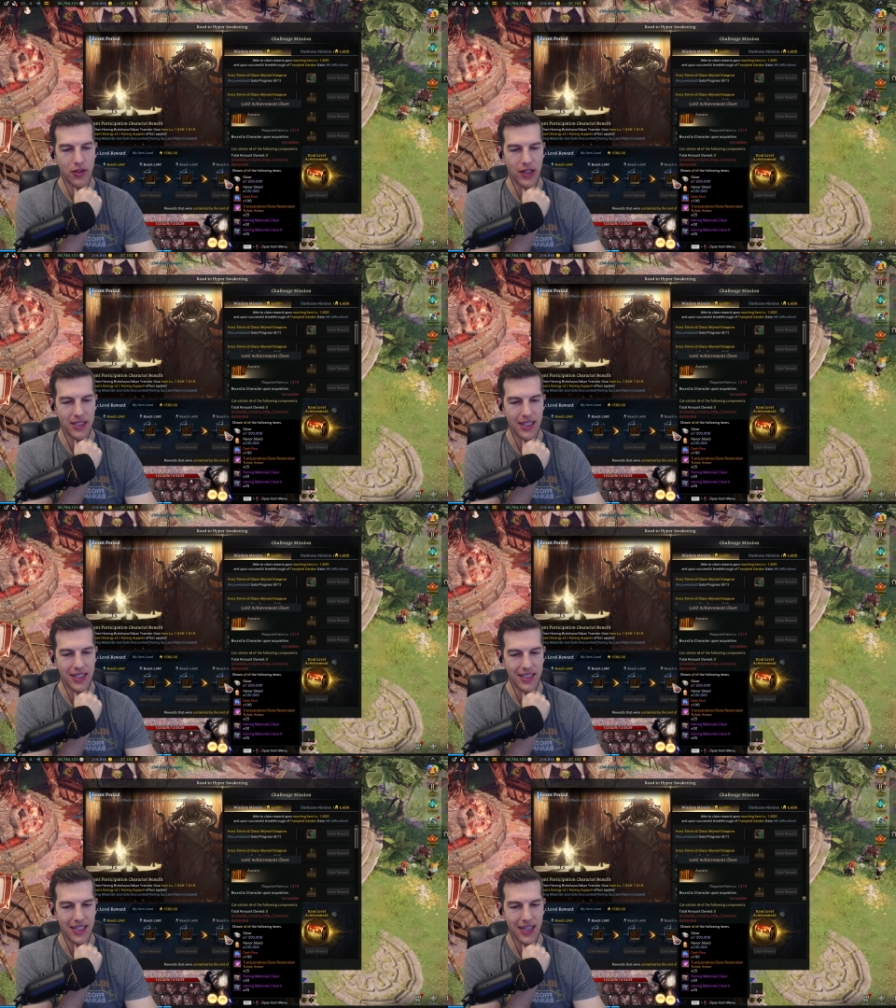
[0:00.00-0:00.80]

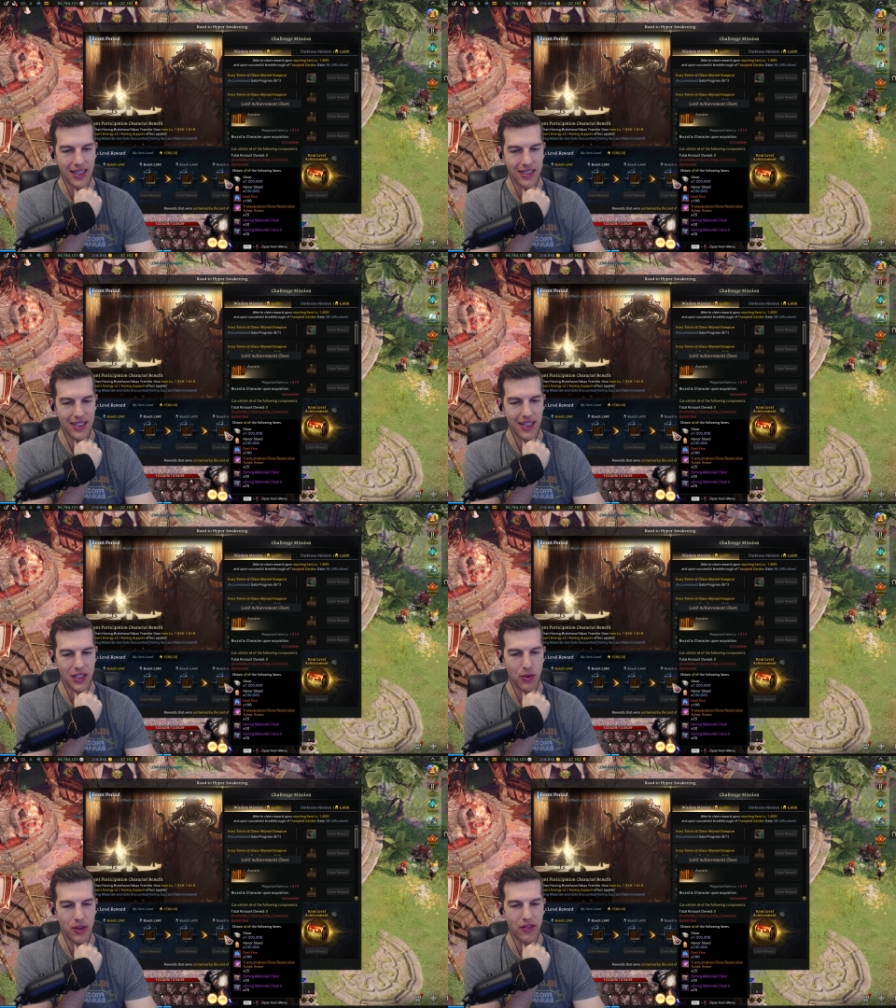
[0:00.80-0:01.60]
Transcendence tickets
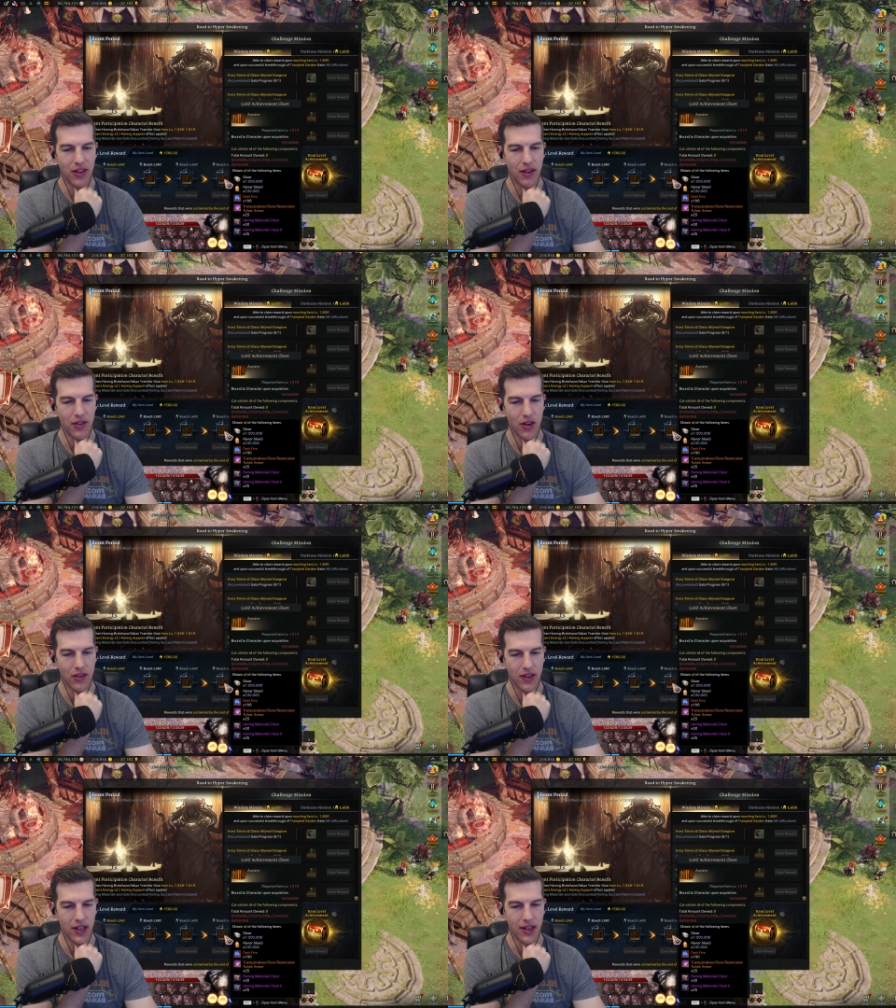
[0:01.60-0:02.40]
and 25
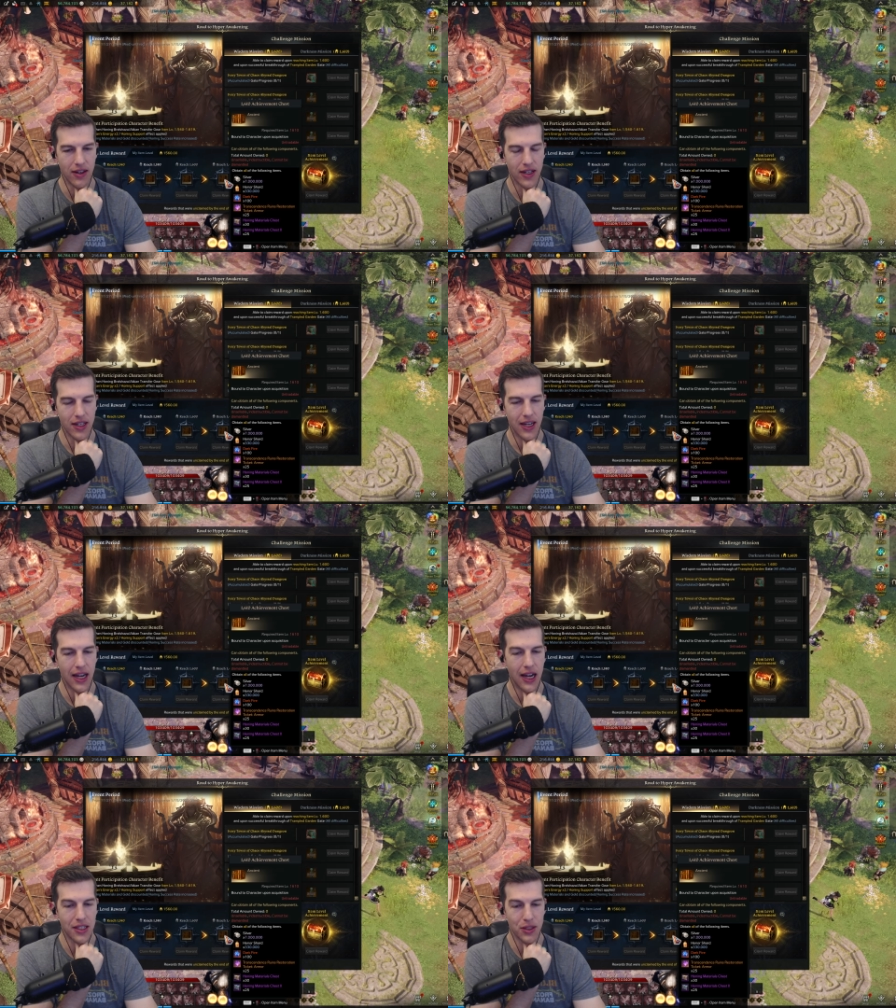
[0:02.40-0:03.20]
Darkfire. I
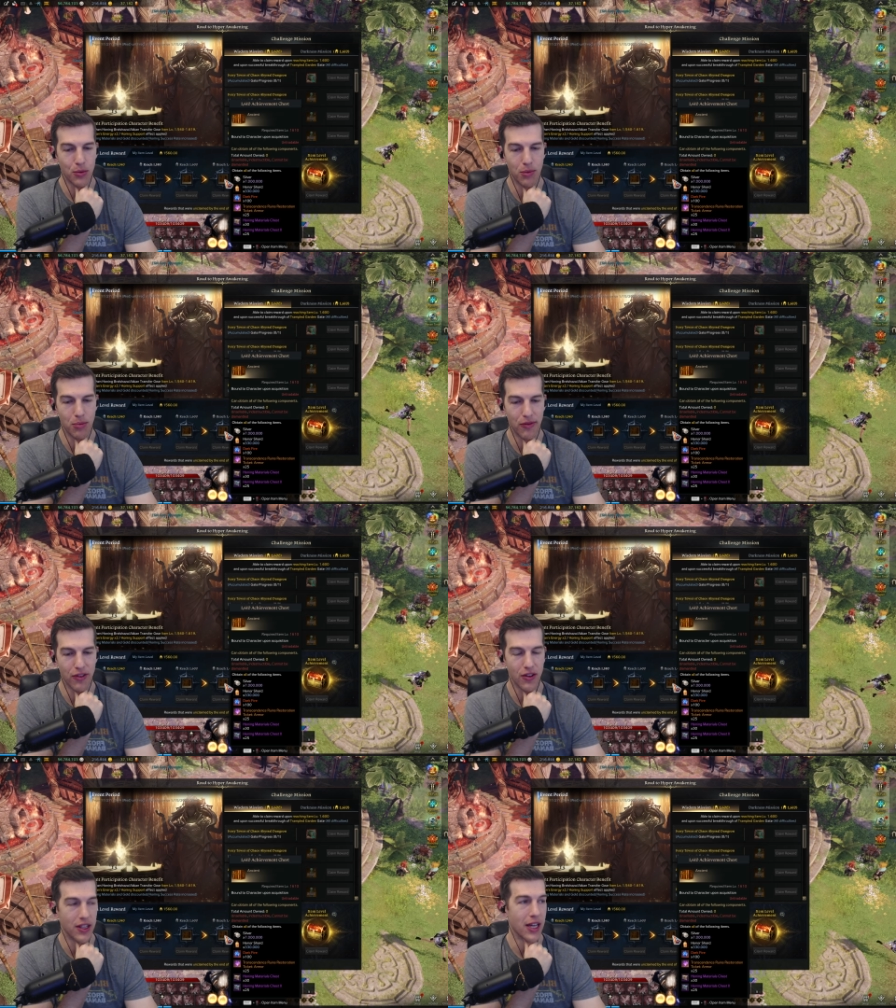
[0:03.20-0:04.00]
actually would have
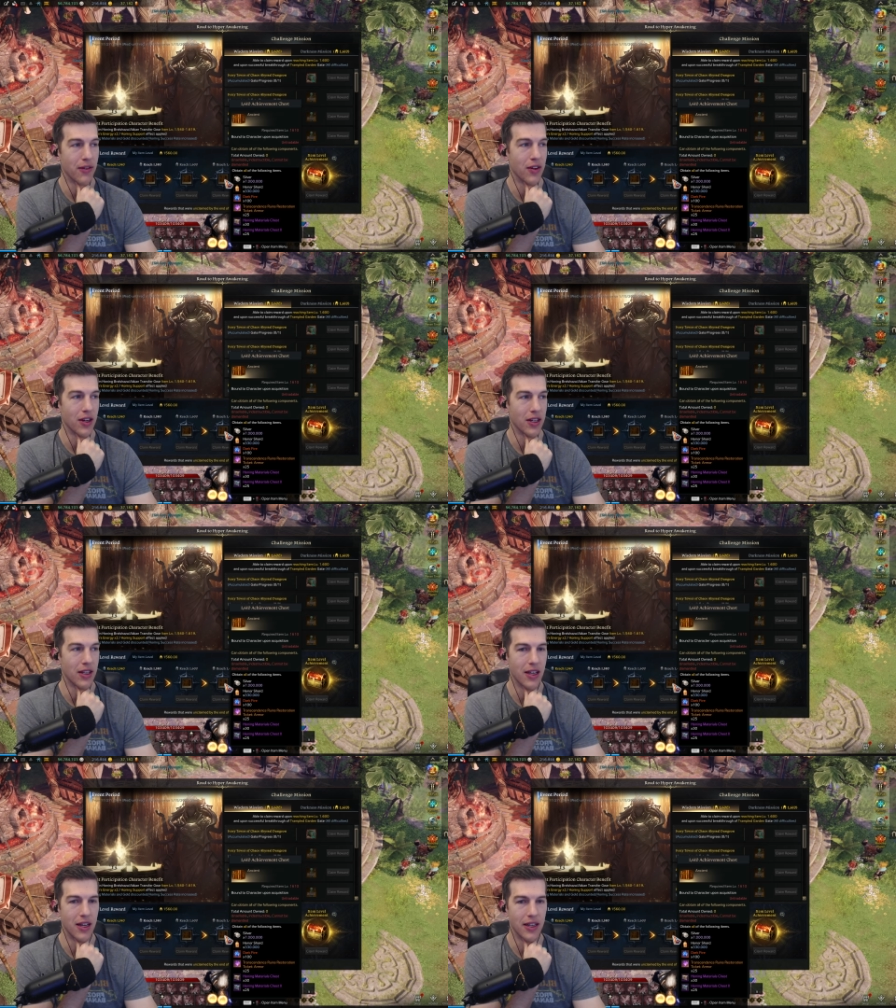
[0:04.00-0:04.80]
preferred that, I'm not going to
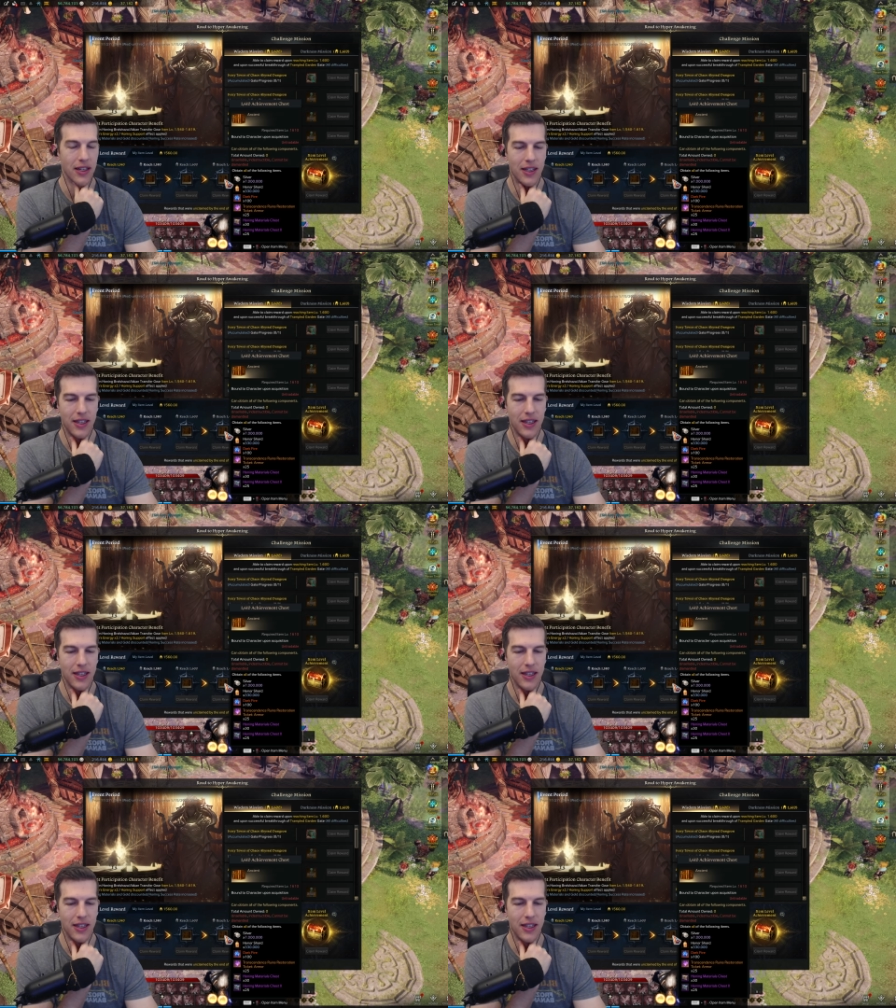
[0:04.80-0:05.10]
lie.